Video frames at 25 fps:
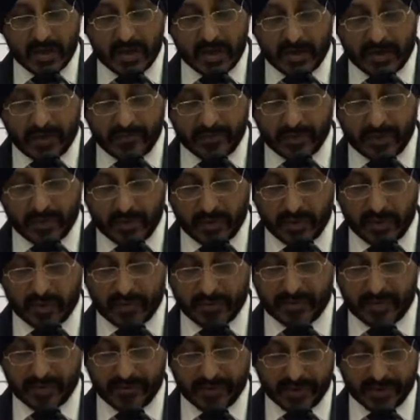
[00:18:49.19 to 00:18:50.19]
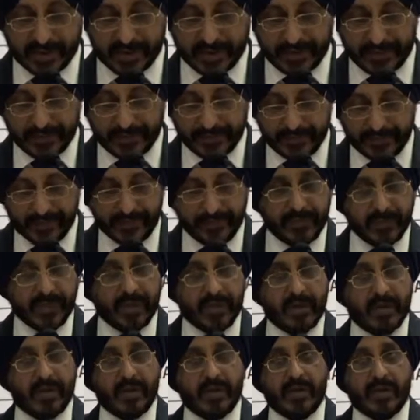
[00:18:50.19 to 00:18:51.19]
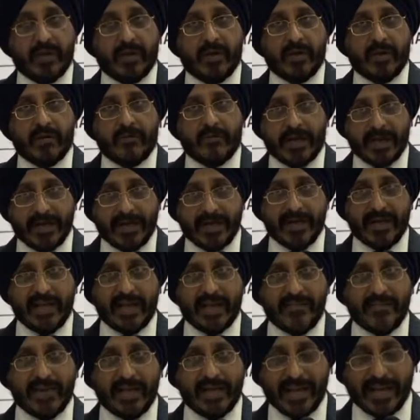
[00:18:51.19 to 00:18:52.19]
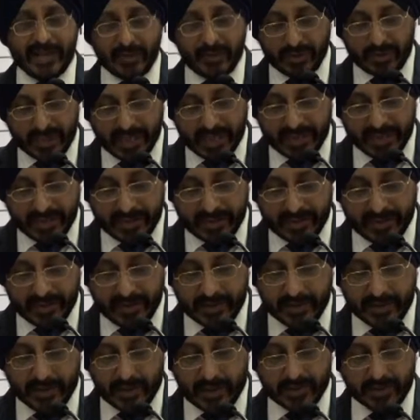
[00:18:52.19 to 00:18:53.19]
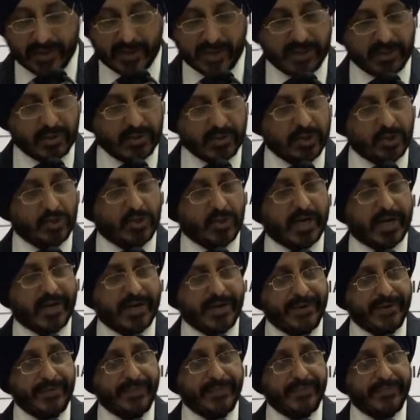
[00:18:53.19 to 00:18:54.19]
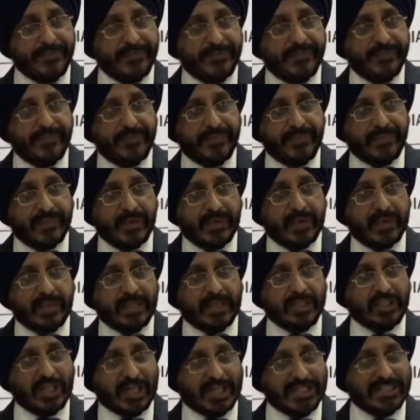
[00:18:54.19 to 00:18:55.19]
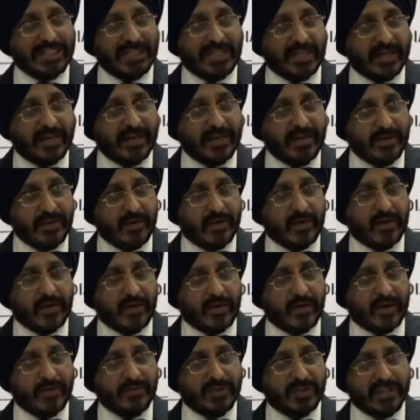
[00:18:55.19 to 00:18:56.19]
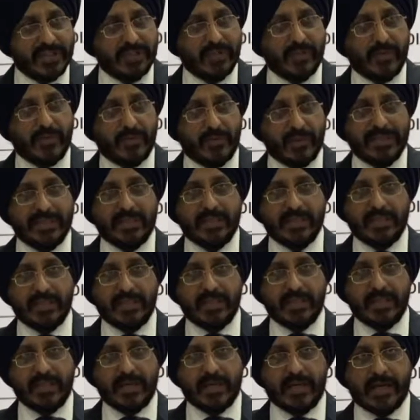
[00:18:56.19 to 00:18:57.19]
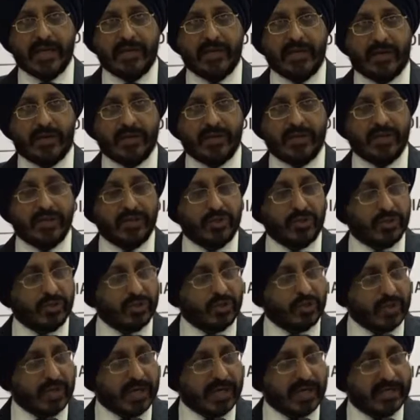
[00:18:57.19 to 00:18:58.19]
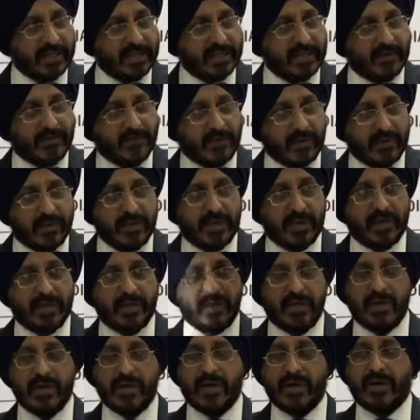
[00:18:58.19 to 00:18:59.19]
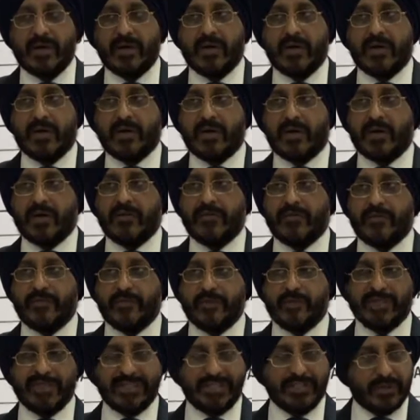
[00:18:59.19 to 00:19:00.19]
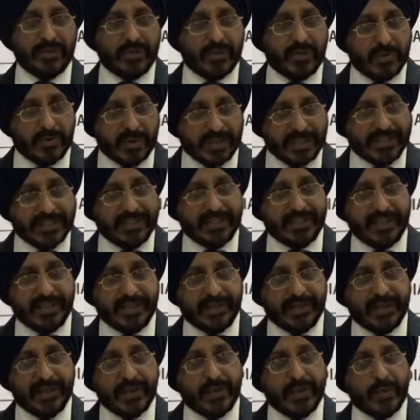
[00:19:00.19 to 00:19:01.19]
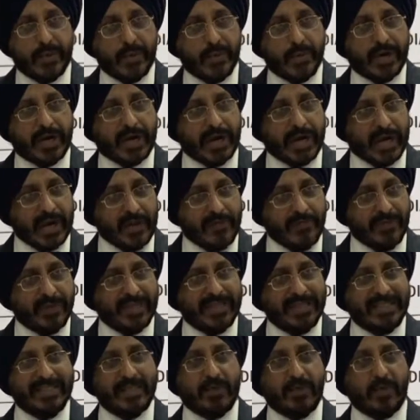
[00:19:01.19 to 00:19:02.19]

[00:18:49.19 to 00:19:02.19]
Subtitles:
whole of the world. Finally, I would like to thank Dr. Atul Chauhan, the Chancellor of this university, and Dr. Ashok Chauhan, the founder of this university, who gave this